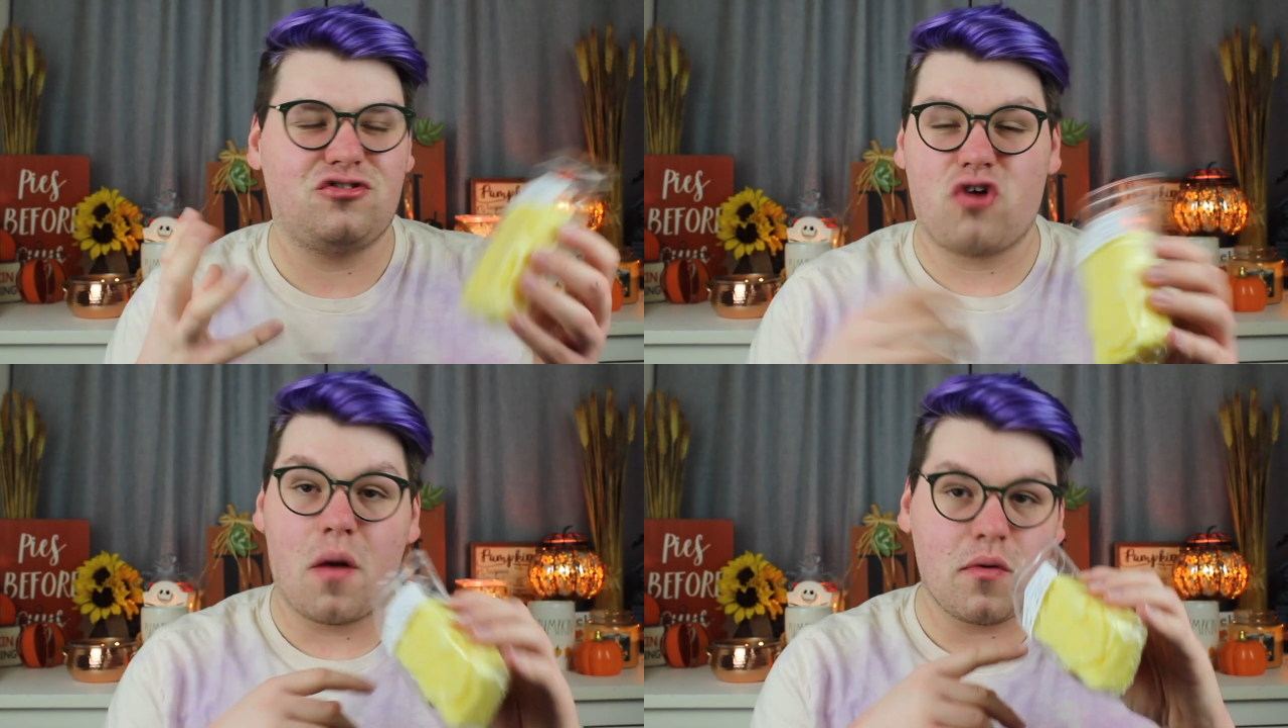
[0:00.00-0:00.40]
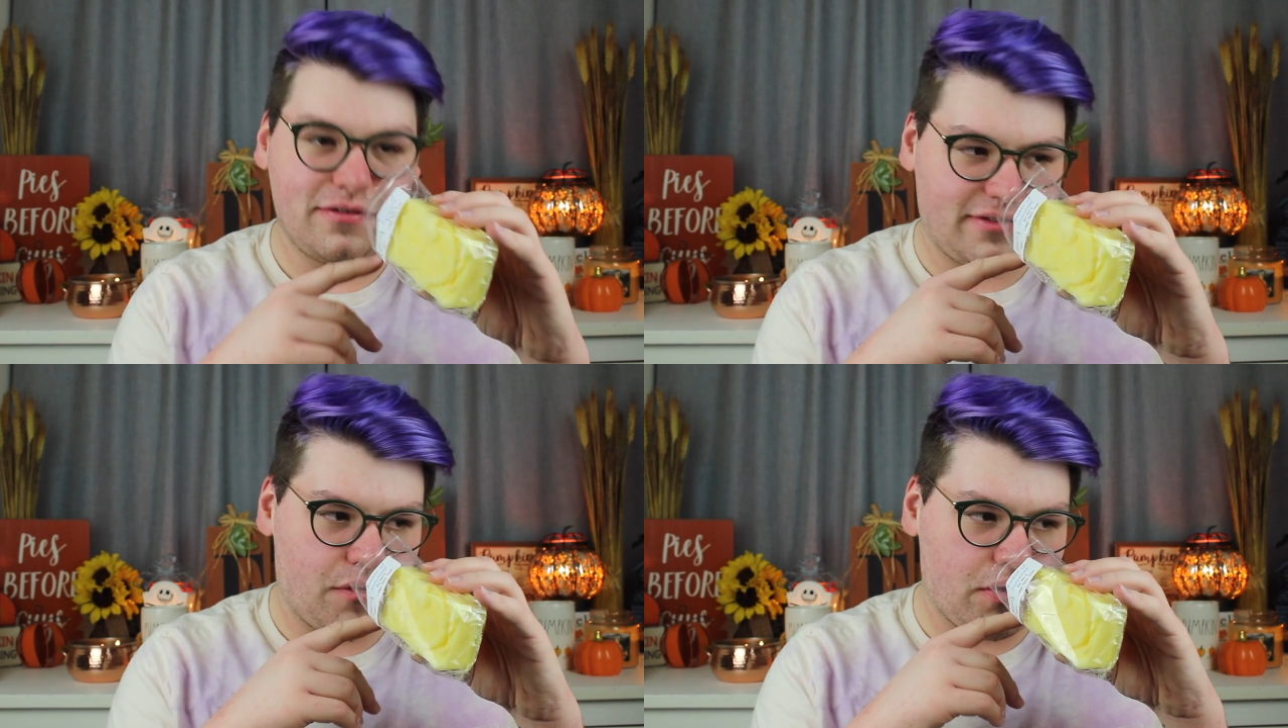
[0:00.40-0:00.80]
strawberry
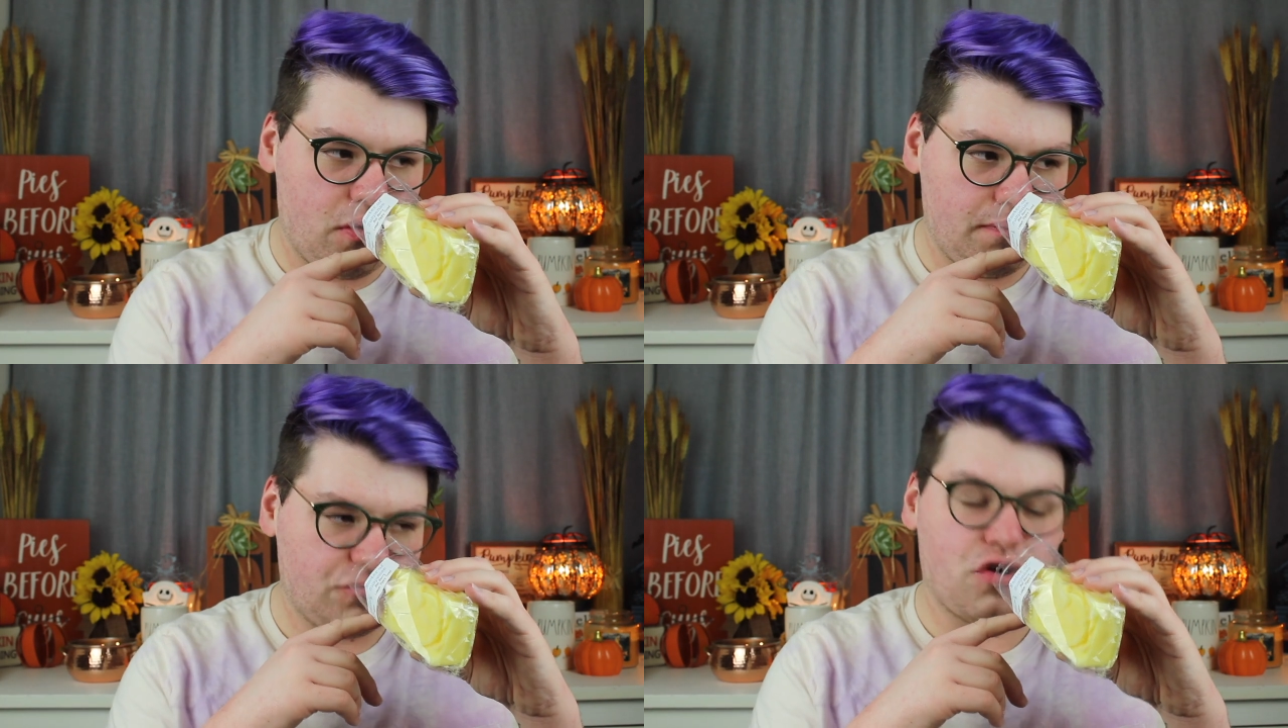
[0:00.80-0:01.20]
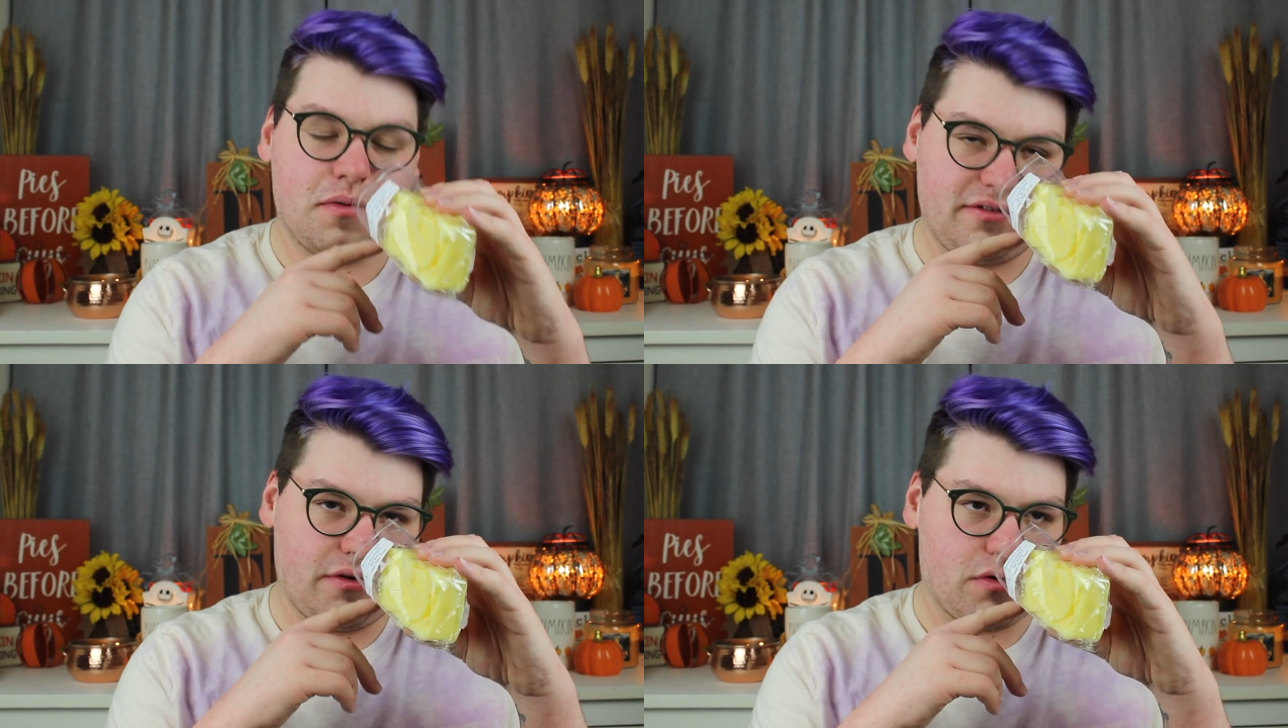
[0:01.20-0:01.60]
cereal?
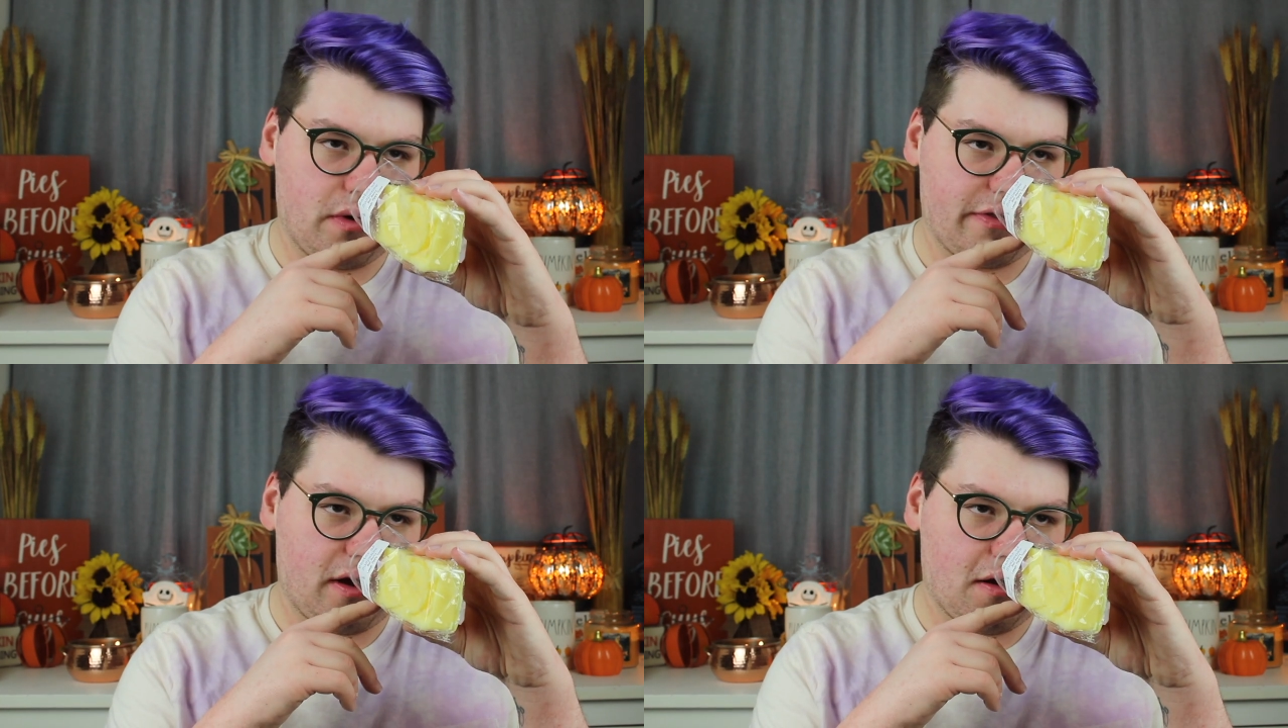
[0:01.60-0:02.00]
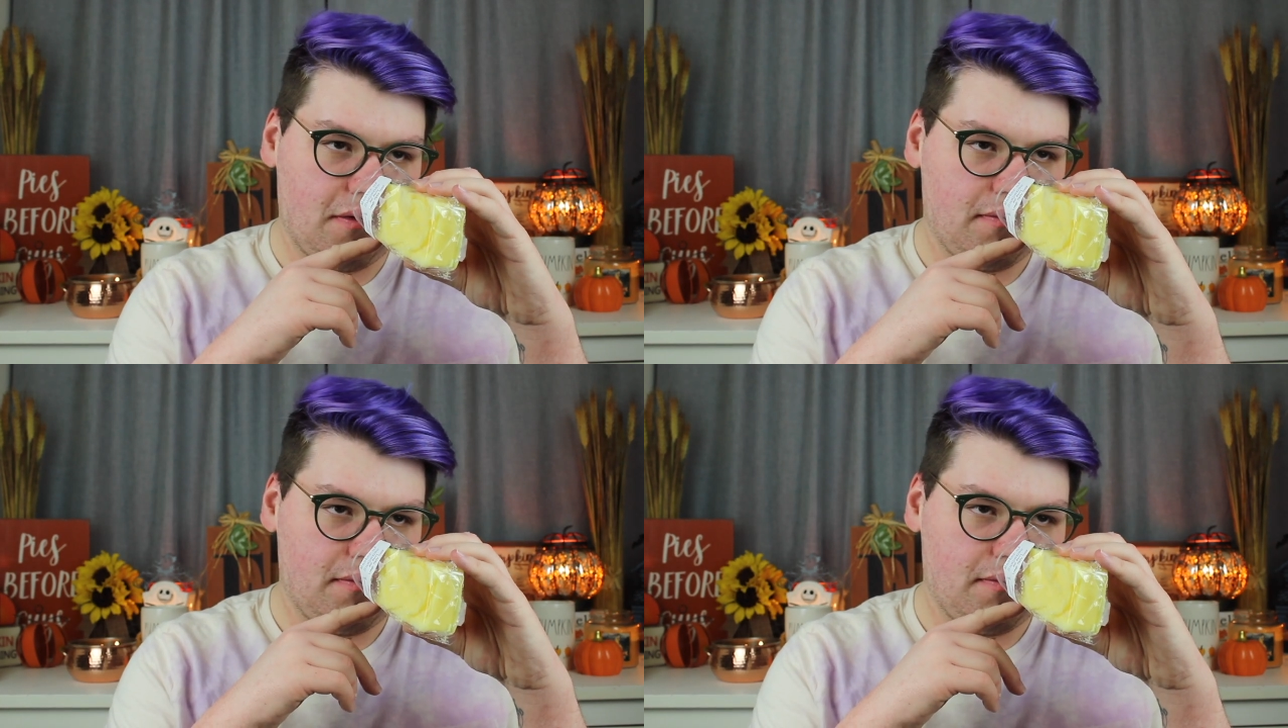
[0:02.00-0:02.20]
Strawberry cereal, I think.